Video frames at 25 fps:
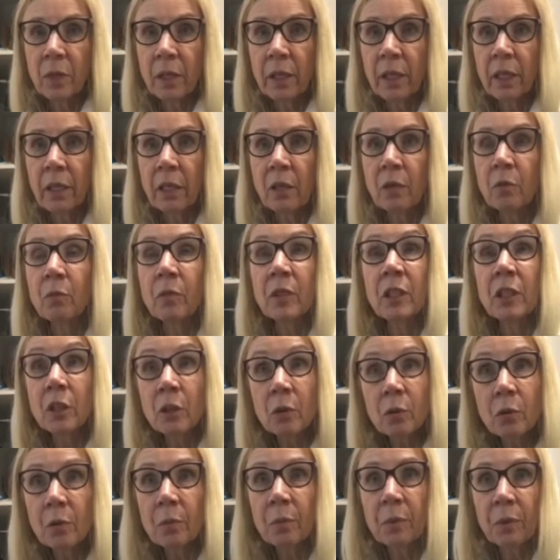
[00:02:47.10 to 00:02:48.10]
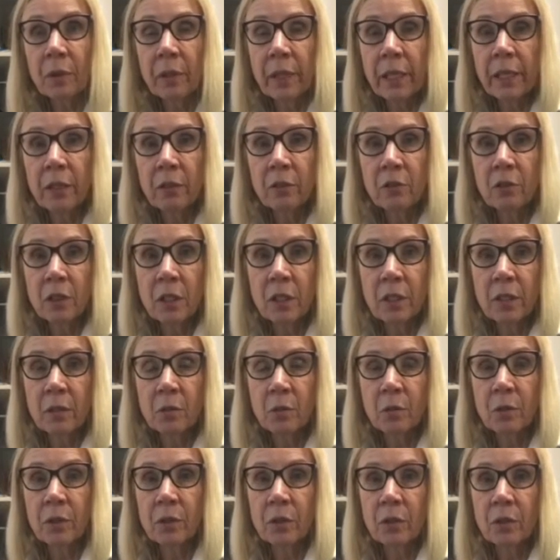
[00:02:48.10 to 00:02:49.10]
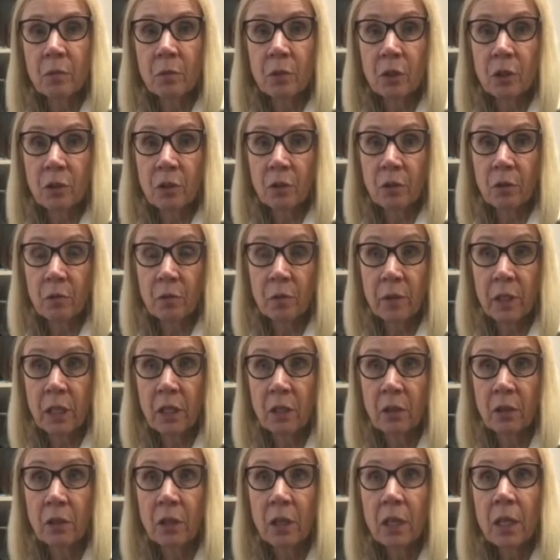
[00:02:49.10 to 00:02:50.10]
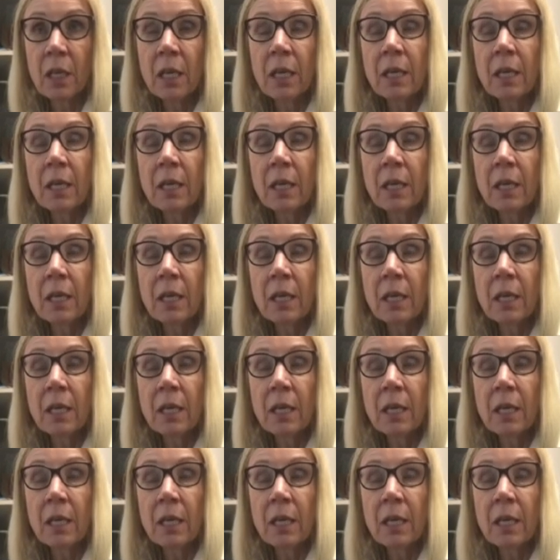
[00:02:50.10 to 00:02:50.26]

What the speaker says: and renewable energy sources which are greener.